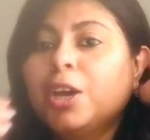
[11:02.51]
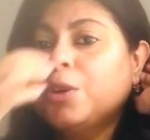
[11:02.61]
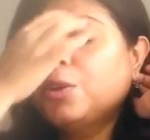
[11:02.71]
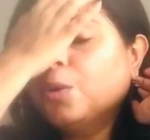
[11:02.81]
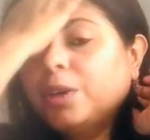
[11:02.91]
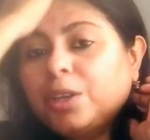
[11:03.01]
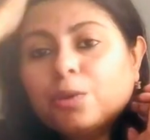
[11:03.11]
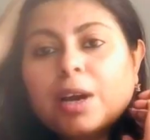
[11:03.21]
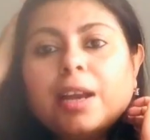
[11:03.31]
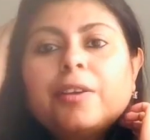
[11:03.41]
You don't need
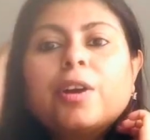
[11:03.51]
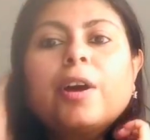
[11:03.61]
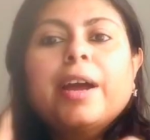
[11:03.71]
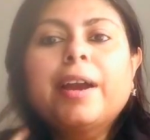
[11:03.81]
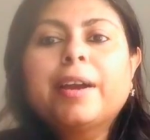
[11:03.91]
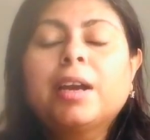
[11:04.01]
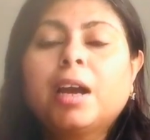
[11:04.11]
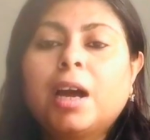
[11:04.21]
to color your hair,